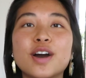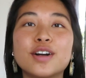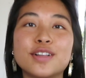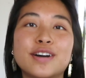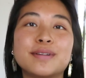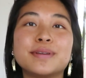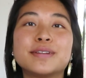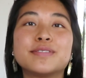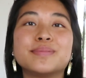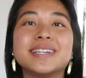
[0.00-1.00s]
Aloha
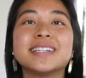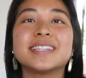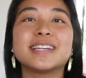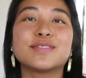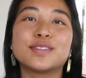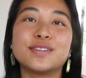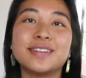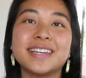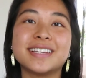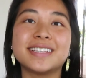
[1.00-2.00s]
beautiful beings, thanks for
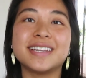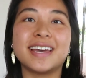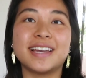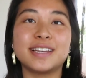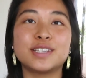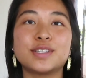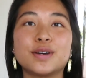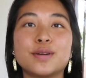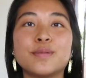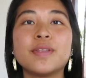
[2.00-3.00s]
tuning in today.
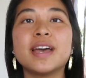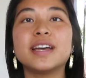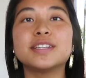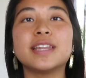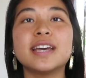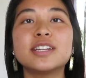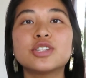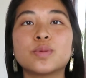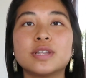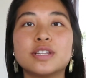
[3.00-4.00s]
So today I
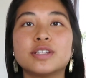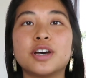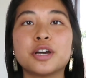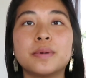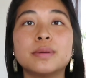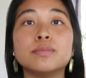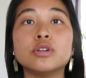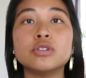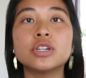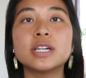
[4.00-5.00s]
just wanted to talk about
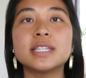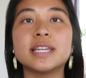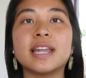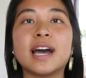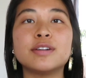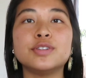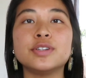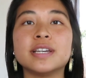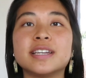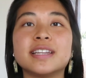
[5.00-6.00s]
mudras and how
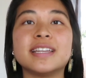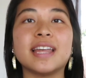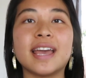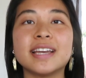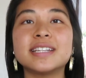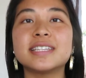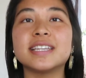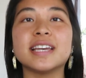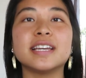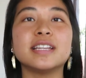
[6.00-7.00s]
you can enhance
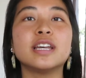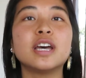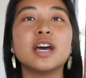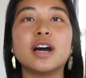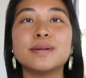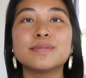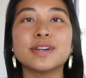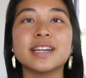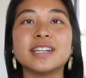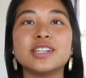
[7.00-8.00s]
and
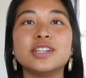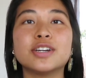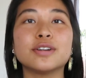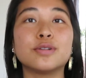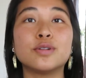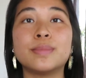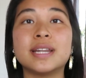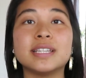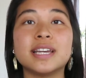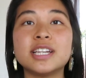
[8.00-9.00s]
upgrade your whole
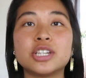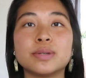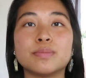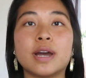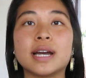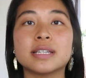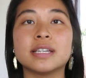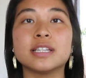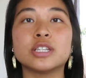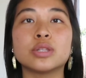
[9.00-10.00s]
meditation
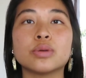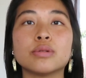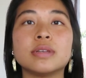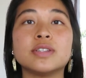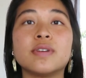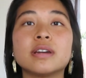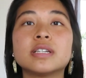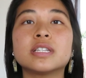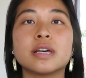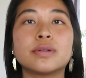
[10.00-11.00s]
practice through these
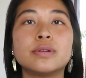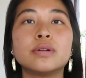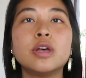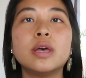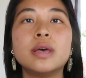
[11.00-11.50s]
very subtle